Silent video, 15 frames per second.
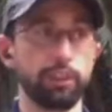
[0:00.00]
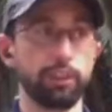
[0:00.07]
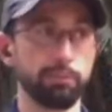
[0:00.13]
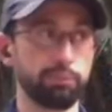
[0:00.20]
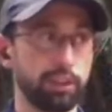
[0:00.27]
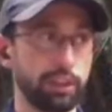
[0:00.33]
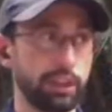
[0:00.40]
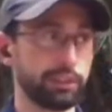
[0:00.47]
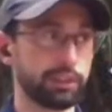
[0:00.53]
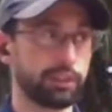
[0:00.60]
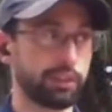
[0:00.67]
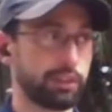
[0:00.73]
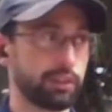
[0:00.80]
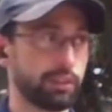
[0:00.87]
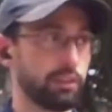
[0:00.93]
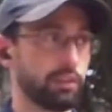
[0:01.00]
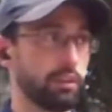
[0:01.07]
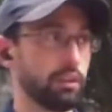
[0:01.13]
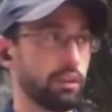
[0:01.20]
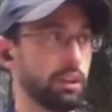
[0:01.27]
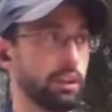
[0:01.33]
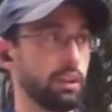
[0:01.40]
Other plants,
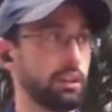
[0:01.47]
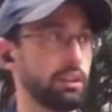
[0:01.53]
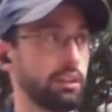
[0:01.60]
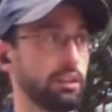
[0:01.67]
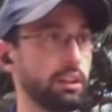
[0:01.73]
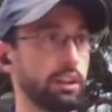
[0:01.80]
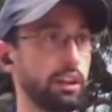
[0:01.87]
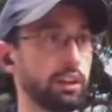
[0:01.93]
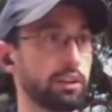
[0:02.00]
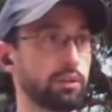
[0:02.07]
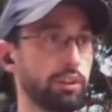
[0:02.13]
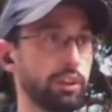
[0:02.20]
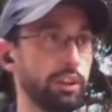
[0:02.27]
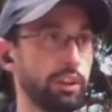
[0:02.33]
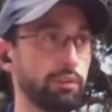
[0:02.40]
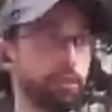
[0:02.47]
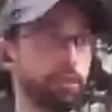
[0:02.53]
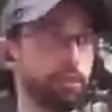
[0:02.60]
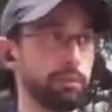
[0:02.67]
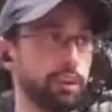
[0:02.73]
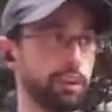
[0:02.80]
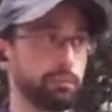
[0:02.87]
you can't quite
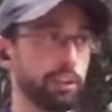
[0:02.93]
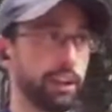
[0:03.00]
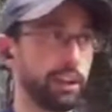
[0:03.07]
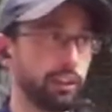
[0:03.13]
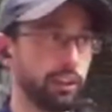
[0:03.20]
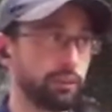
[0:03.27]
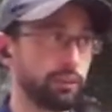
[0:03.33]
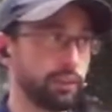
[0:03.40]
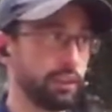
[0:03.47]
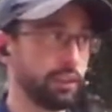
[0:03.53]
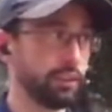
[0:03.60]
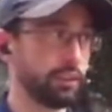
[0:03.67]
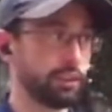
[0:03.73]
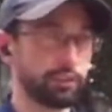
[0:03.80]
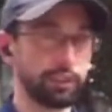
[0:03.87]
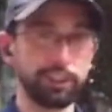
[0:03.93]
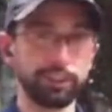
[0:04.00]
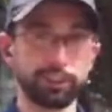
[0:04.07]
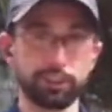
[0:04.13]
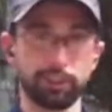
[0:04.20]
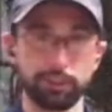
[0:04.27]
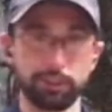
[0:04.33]
repot them that often, or at
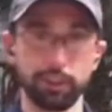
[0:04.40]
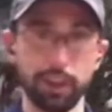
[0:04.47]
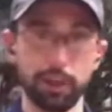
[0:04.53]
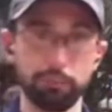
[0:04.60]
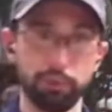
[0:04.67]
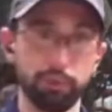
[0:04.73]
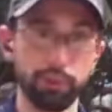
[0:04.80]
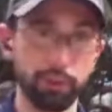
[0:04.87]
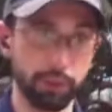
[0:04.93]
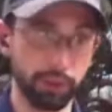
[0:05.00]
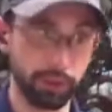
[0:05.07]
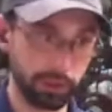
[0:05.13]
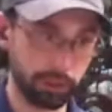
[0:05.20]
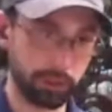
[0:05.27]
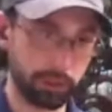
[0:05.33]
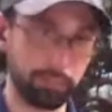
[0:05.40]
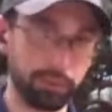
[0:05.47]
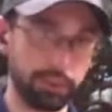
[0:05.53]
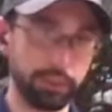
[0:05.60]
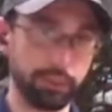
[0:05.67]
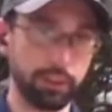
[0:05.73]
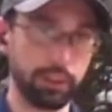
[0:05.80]
least to that point where they're
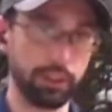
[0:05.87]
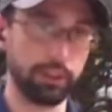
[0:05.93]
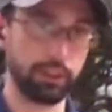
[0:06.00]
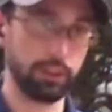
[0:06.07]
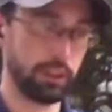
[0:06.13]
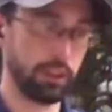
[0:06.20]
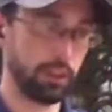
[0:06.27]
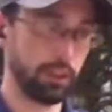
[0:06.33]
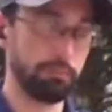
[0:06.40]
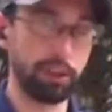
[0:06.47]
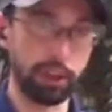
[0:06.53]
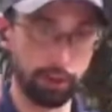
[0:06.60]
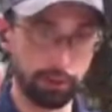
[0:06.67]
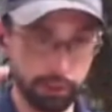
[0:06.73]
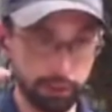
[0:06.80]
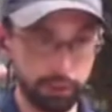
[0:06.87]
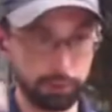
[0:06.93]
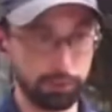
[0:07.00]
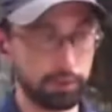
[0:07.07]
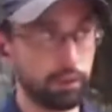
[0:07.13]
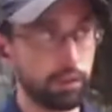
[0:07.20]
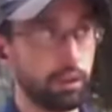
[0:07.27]
completely bare root.
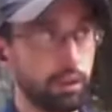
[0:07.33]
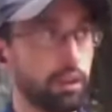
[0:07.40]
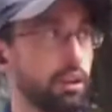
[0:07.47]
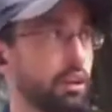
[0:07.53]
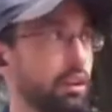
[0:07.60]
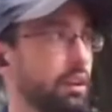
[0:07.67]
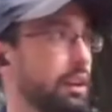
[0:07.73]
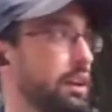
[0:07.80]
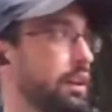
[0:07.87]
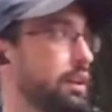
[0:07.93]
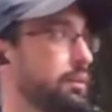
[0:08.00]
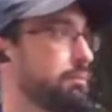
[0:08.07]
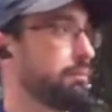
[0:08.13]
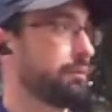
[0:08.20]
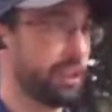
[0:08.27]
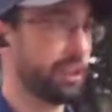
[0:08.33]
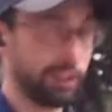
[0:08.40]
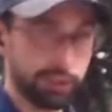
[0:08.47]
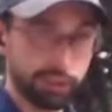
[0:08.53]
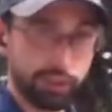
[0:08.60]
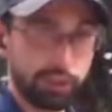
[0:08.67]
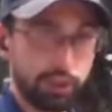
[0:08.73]

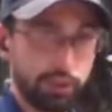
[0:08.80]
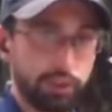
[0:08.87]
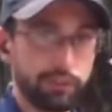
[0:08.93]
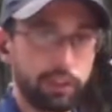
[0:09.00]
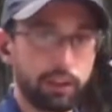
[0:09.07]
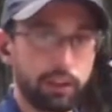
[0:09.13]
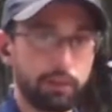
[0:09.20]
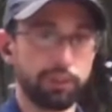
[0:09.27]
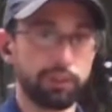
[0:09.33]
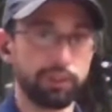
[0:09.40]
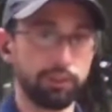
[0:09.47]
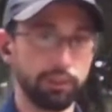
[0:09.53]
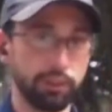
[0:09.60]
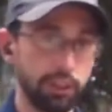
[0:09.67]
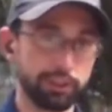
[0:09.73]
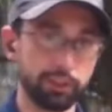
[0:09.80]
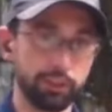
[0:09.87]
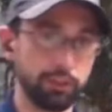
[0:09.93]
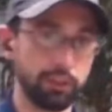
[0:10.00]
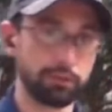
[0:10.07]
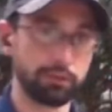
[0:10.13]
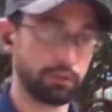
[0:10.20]
These you do have that opportunity. So
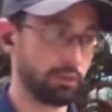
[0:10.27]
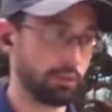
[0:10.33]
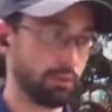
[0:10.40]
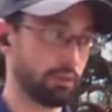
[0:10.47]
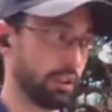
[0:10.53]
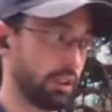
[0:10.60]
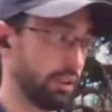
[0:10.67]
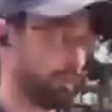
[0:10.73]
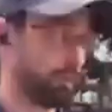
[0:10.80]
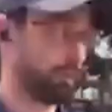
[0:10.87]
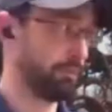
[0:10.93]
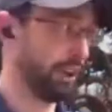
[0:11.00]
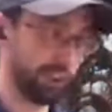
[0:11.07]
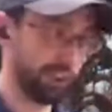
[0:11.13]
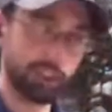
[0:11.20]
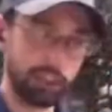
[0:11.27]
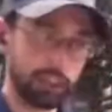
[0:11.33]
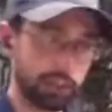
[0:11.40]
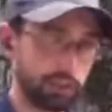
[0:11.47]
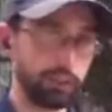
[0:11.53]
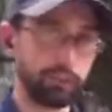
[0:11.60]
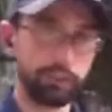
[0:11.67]
every
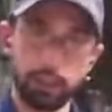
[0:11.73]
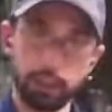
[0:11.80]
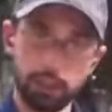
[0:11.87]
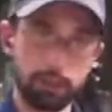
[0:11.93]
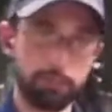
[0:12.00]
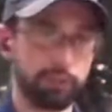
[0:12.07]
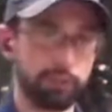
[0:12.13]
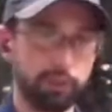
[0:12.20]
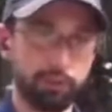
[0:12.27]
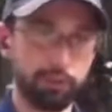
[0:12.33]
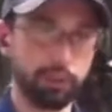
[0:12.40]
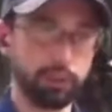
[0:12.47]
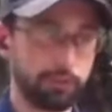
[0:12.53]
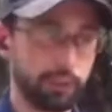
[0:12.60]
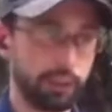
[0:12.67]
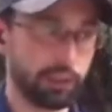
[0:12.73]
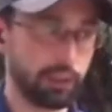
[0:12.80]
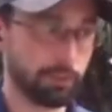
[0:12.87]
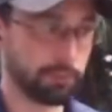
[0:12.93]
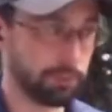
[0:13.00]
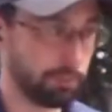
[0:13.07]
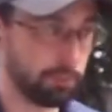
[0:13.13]
cycle you've got an opportunity to freshen
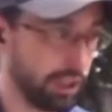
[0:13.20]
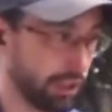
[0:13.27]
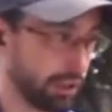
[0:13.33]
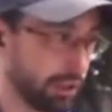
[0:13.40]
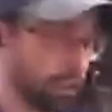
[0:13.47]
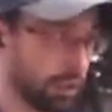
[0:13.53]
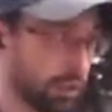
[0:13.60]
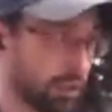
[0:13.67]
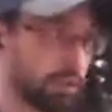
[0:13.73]
up the media,